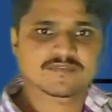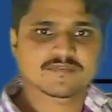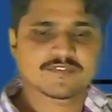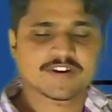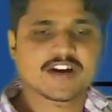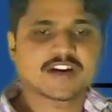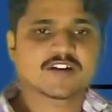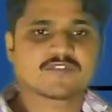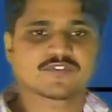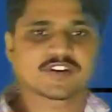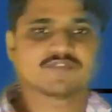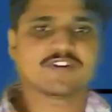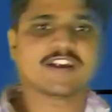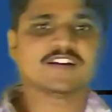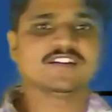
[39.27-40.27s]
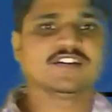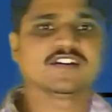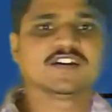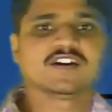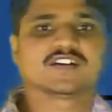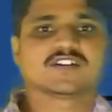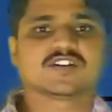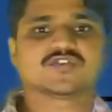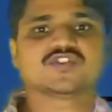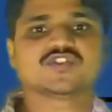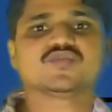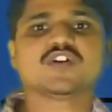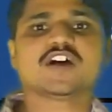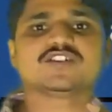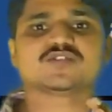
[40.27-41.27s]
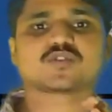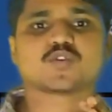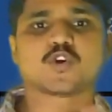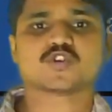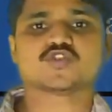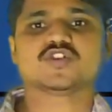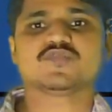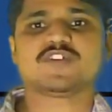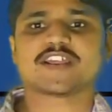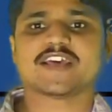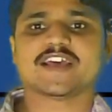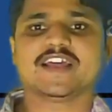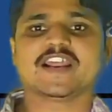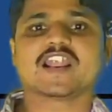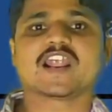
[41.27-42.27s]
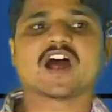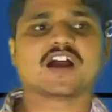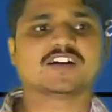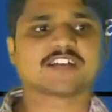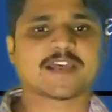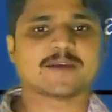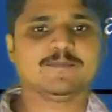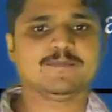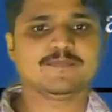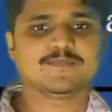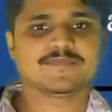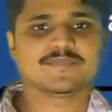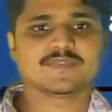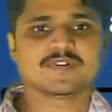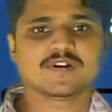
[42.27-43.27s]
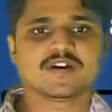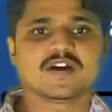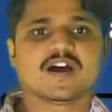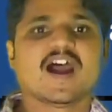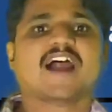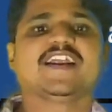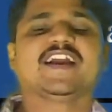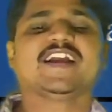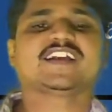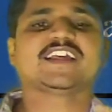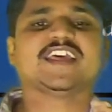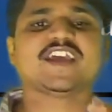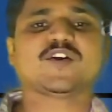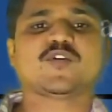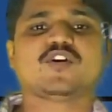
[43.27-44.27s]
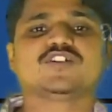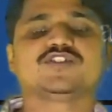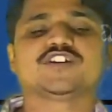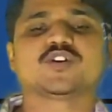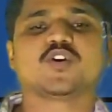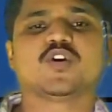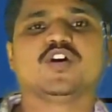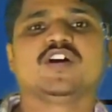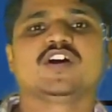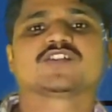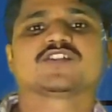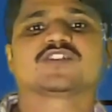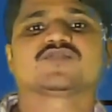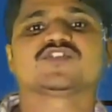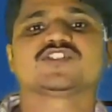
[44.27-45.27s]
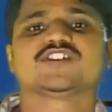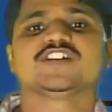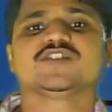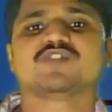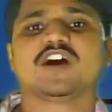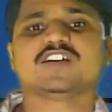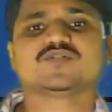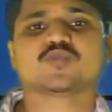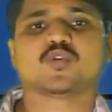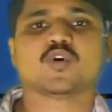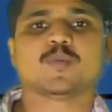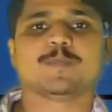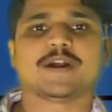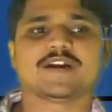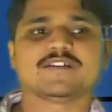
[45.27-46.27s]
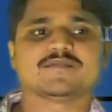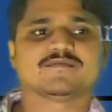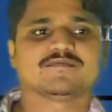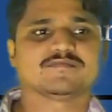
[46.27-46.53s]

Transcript: V naught of t. When the switch was closed for a long time and at t equal to 0, the switch was opened.